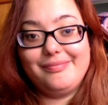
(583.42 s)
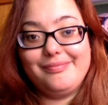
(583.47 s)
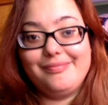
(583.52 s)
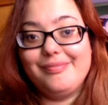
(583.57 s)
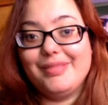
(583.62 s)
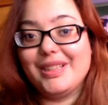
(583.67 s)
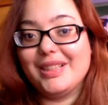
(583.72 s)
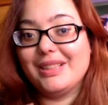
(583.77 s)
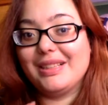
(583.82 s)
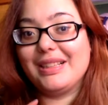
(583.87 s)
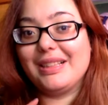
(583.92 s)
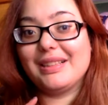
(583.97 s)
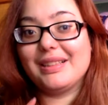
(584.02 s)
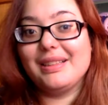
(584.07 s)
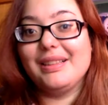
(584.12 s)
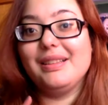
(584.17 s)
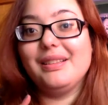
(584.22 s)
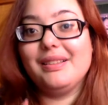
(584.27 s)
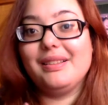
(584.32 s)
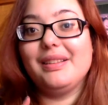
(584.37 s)
Because at the
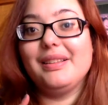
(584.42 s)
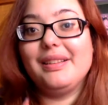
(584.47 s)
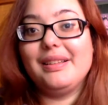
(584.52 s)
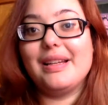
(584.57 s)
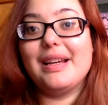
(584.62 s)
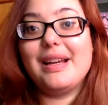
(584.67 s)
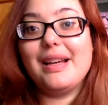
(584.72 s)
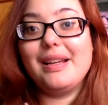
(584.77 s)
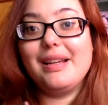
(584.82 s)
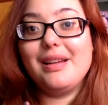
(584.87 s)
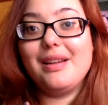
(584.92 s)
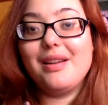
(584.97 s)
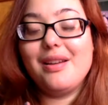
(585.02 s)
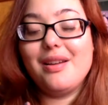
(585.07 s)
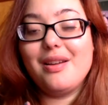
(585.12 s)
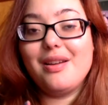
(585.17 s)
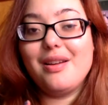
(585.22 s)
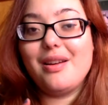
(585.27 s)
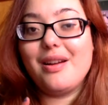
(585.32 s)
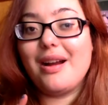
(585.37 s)
end of the day,
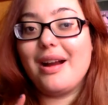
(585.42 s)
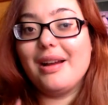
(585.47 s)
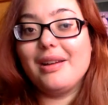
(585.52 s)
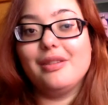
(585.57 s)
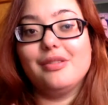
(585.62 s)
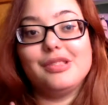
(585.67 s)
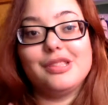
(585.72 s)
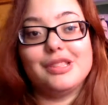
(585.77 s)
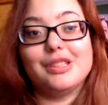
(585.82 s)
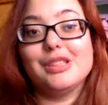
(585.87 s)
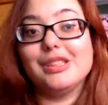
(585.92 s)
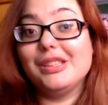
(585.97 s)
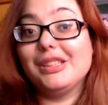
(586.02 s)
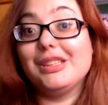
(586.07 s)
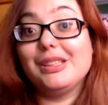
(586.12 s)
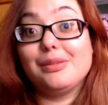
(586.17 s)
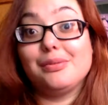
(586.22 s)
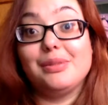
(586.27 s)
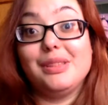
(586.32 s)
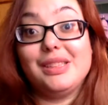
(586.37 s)
I know certain
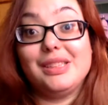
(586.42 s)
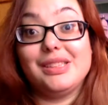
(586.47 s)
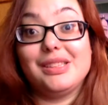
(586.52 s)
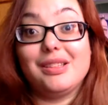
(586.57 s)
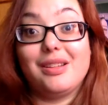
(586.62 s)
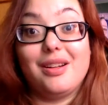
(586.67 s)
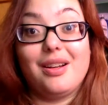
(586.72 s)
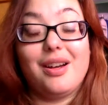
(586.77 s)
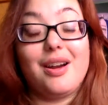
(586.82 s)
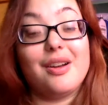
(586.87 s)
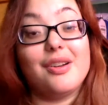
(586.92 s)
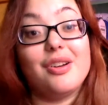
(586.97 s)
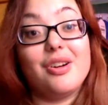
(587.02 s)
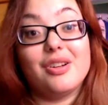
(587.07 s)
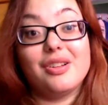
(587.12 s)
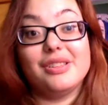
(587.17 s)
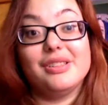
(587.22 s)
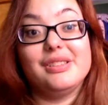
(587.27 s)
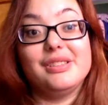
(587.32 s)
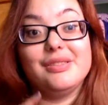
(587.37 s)
situations are a lot
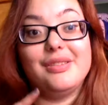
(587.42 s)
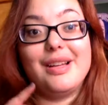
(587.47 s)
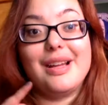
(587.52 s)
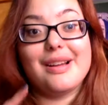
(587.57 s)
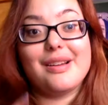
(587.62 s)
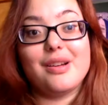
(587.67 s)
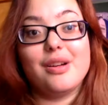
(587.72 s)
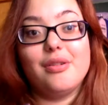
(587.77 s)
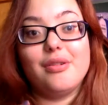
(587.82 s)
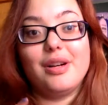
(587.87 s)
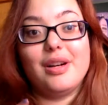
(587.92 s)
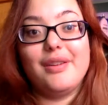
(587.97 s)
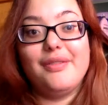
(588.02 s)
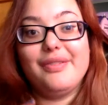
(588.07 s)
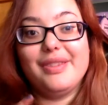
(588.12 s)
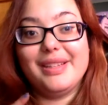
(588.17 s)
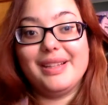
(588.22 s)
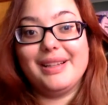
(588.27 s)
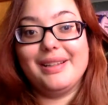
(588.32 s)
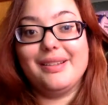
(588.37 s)
harder to let go of
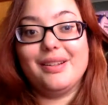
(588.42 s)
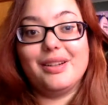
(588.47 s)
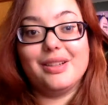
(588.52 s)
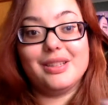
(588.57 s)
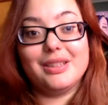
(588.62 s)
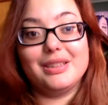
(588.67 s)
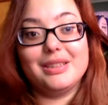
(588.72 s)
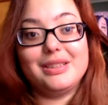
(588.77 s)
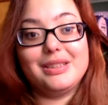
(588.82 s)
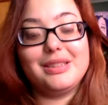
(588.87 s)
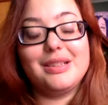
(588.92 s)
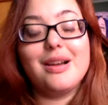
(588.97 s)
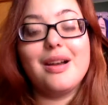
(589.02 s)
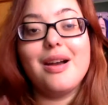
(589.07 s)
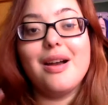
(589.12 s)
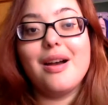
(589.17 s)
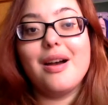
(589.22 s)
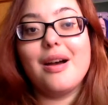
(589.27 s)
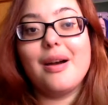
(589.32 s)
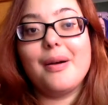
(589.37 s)
than others.
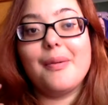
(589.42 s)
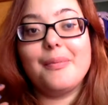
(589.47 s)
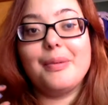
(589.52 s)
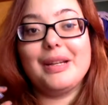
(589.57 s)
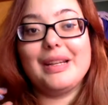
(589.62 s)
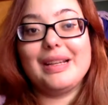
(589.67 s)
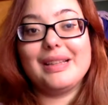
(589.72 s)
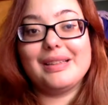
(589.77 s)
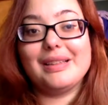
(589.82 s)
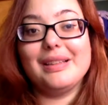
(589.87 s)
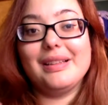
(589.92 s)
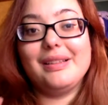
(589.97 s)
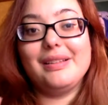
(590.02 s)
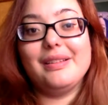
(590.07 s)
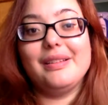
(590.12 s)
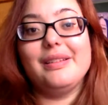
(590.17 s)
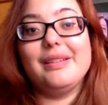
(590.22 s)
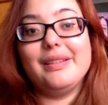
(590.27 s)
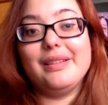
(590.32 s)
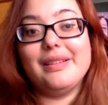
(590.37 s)
But at the end
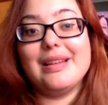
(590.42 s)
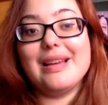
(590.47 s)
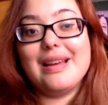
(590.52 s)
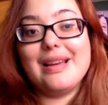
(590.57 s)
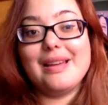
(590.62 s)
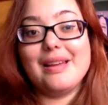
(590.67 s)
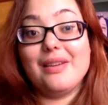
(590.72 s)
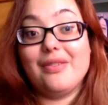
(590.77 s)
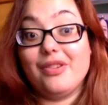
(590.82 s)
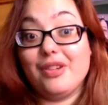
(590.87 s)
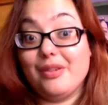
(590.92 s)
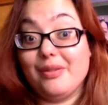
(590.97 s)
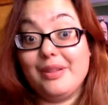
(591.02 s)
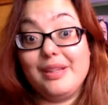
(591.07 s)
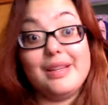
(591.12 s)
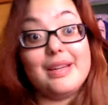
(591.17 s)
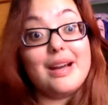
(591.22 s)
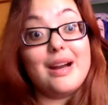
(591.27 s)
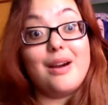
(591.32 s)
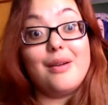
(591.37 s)
of the day, if you
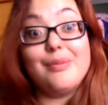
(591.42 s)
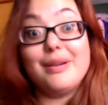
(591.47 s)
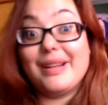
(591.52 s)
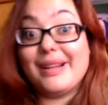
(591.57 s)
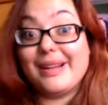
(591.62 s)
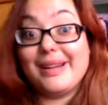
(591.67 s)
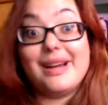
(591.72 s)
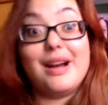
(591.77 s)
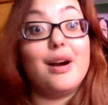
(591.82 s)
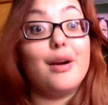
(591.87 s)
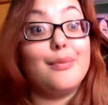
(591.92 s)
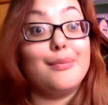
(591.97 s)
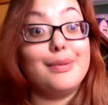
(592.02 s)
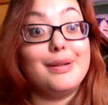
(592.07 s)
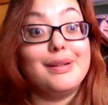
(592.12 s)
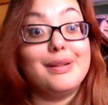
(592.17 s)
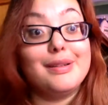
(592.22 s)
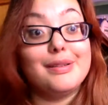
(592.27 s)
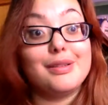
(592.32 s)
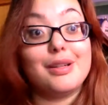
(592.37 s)
need help, get help.
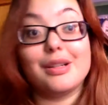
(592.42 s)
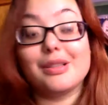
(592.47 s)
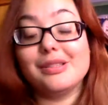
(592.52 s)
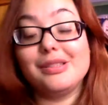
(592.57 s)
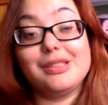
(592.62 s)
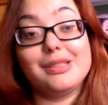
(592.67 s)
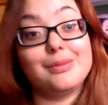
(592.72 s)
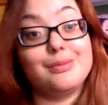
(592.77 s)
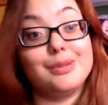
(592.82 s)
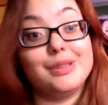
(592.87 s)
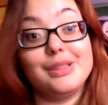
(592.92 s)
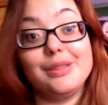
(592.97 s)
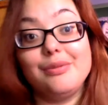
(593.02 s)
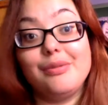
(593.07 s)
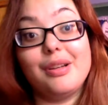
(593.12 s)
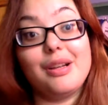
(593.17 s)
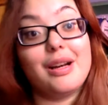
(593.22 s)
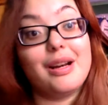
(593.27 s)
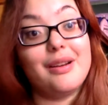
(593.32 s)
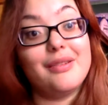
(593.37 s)
Talk to someone
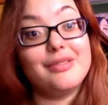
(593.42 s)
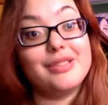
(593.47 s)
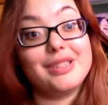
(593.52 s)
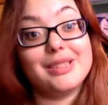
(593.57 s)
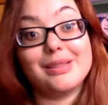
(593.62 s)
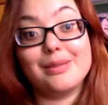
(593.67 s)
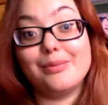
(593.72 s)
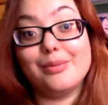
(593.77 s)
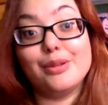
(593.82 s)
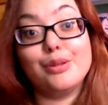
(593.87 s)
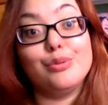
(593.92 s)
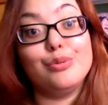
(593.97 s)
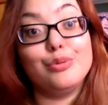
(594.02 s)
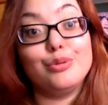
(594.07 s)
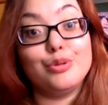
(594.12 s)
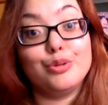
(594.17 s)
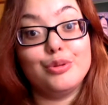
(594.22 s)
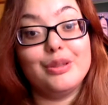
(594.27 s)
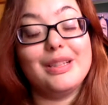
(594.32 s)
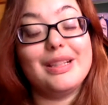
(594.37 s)
you love, someone who
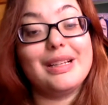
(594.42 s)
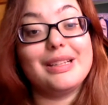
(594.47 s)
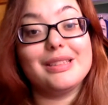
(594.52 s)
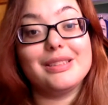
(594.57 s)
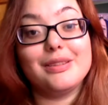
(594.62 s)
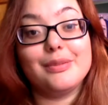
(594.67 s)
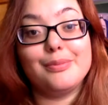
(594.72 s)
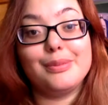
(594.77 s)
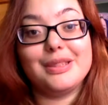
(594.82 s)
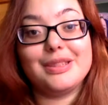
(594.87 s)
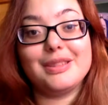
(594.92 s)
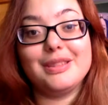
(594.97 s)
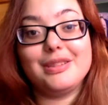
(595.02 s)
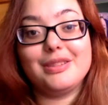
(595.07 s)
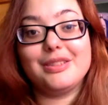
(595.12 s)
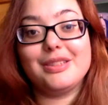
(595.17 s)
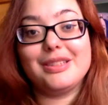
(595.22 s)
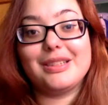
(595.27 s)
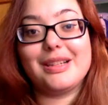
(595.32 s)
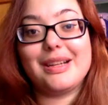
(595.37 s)
truly has your best
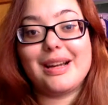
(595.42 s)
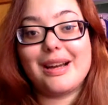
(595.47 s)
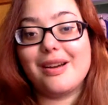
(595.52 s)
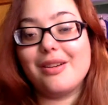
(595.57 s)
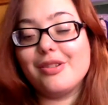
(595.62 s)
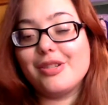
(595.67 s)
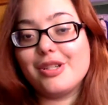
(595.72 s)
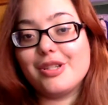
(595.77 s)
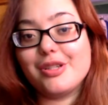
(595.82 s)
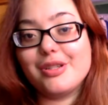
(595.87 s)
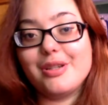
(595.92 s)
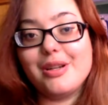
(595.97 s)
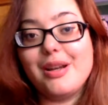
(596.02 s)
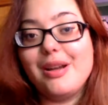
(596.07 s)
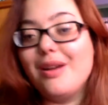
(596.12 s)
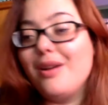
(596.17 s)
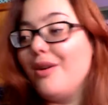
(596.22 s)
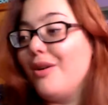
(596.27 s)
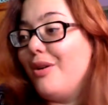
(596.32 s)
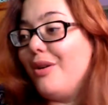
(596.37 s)
interest at heart.
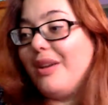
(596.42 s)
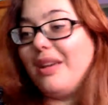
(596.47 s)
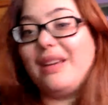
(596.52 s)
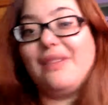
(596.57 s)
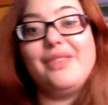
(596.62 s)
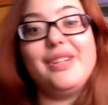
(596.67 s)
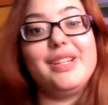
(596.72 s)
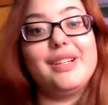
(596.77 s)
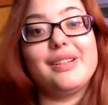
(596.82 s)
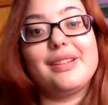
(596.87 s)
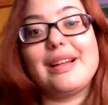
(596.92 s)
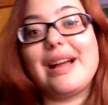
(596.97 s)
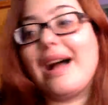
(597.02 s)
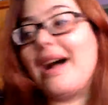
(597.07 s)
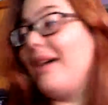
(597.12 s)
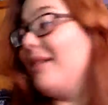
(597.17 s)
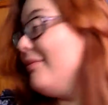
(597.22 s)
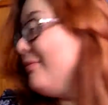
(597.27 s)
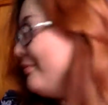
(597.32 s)
Even your cat,